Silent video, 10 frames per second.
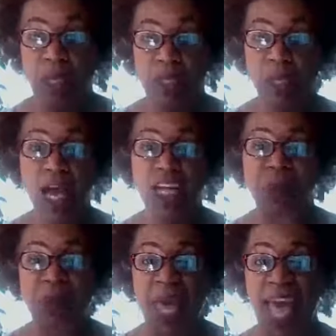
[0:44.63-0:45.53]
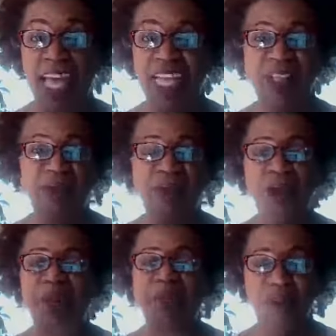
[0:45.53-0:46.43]
launch pass for
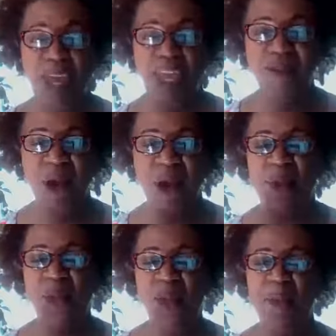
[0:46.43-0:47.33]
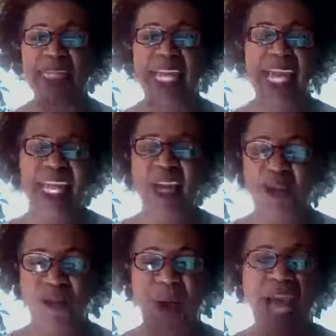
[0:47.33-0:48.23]
the BraveHeart Women
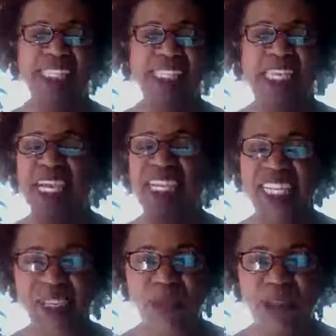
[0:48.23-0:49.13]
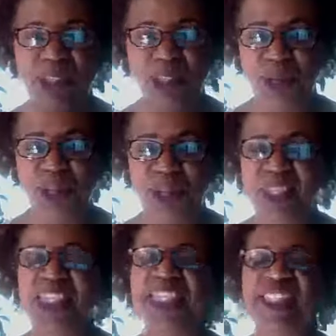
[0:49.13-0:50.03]
Rising Leaders Circle.
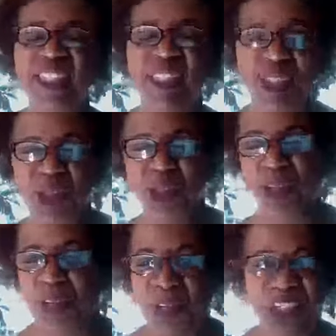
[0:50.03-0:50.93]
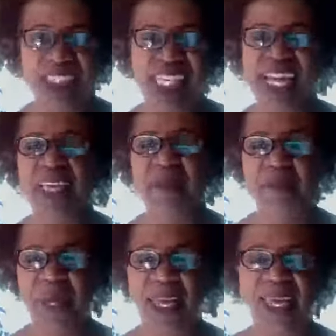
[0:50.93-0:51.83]
This is your girl, Jackie
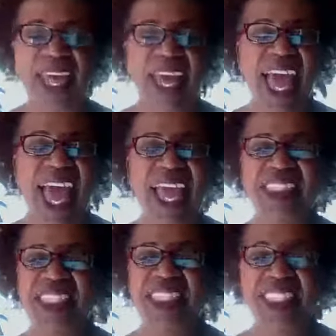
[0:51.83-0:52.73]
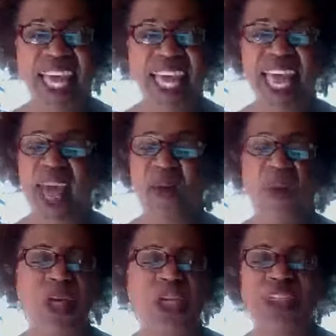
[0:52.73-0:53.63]
B. And today I
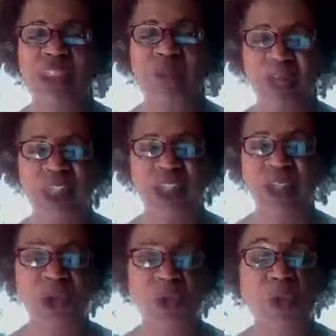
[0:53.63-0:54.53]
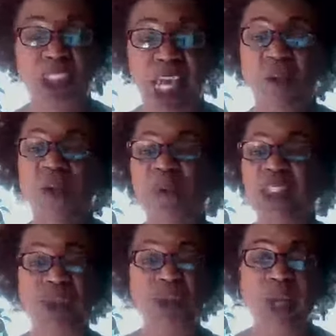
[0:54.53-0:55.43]
wanted to speak to you, which I will be
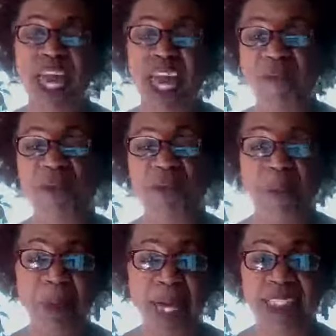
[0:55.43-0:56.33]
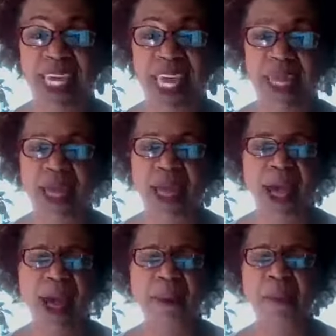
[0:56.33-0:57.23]
doing every Monday,
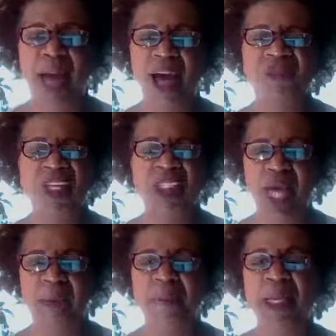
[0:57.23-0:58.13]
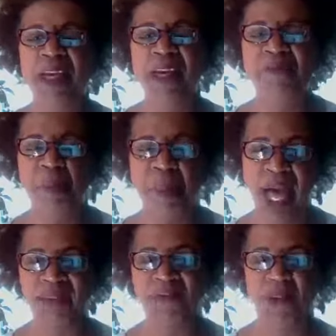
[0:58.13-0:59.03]
about the topic of
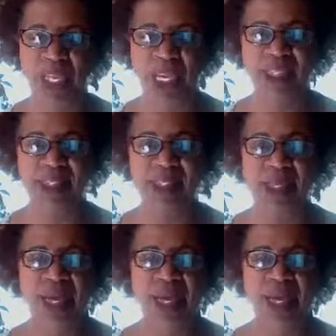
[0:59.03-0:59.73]
mindfulness.